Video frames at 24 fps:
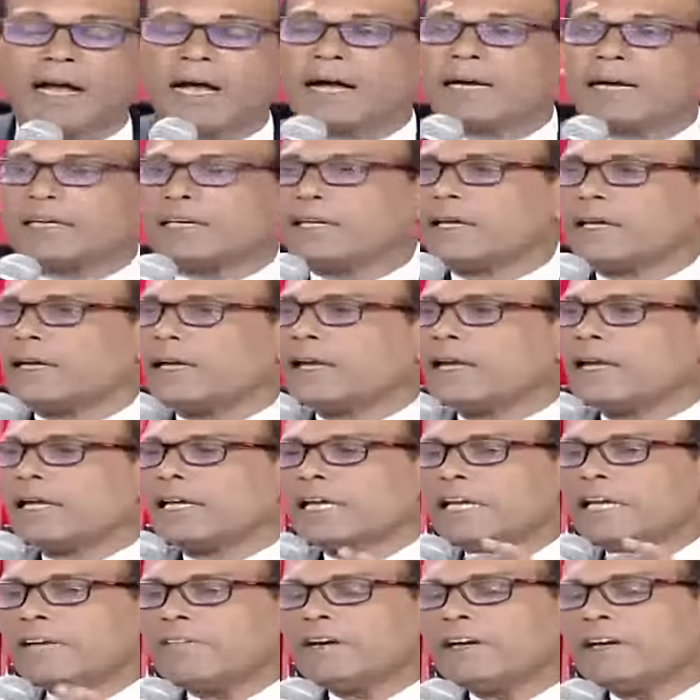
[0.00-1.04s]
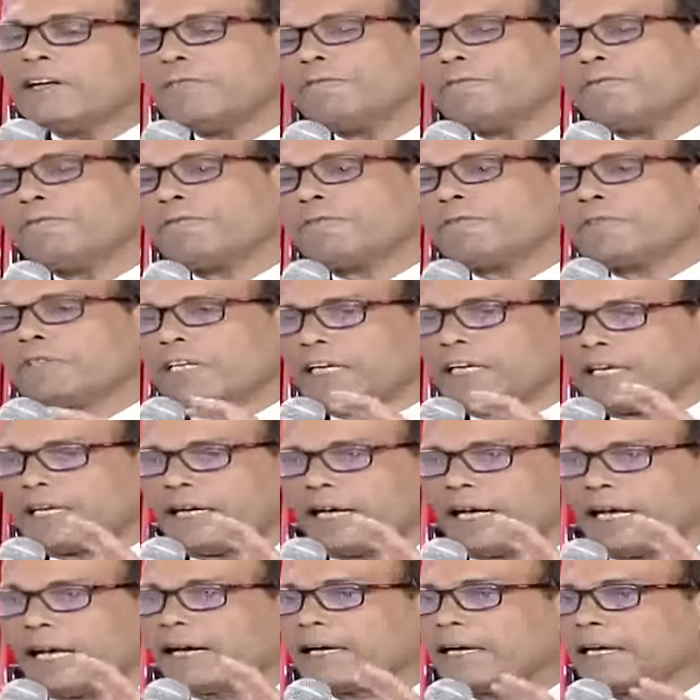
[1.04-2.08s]
and even if
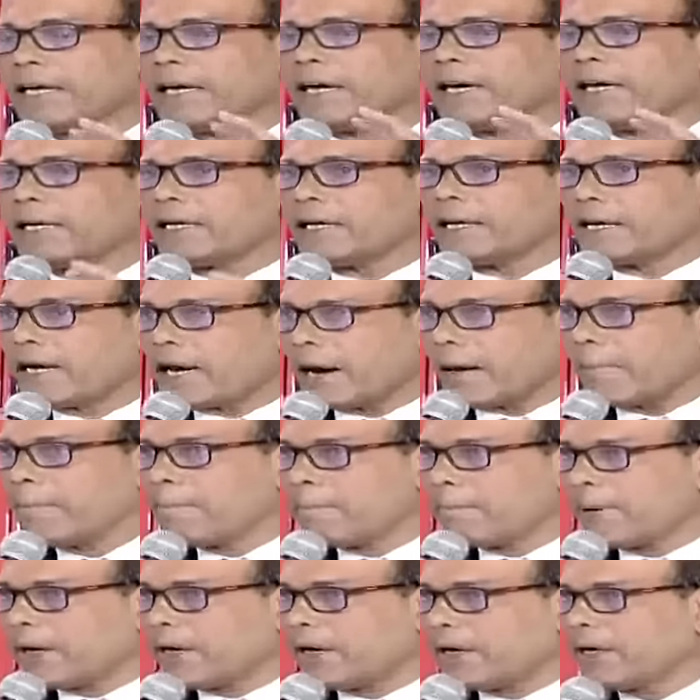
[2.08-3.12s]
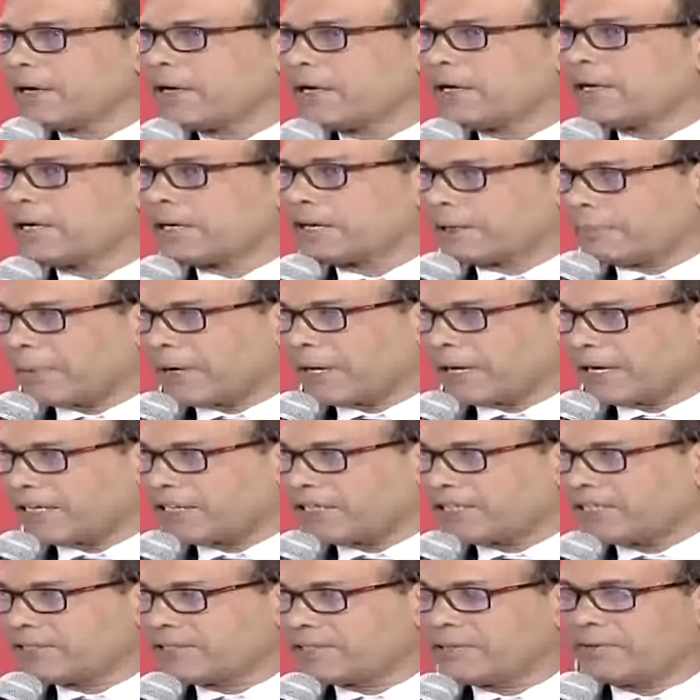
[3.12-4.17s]
the aggregate number
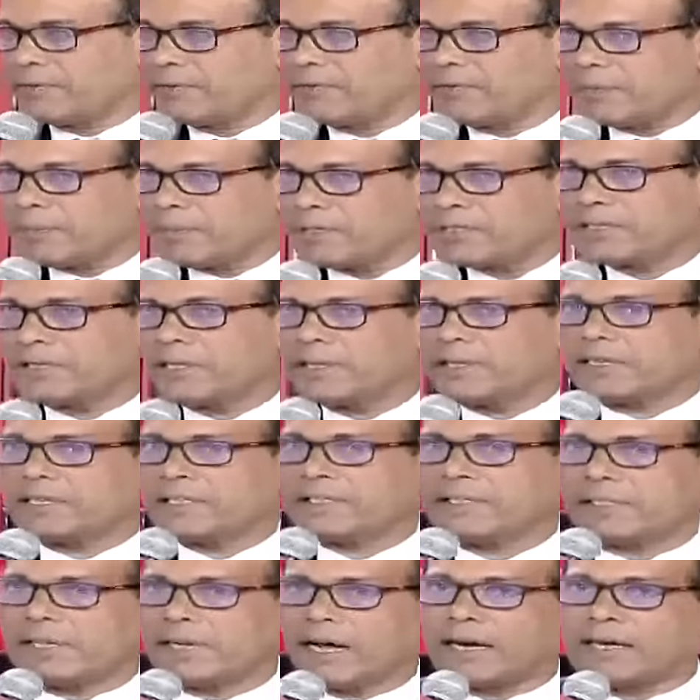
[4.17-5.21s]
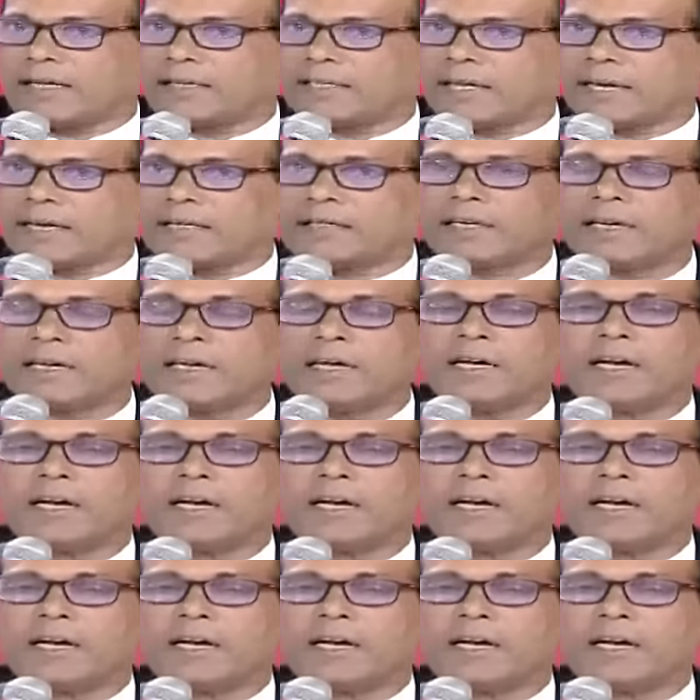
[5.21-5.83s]
remains, we must understand that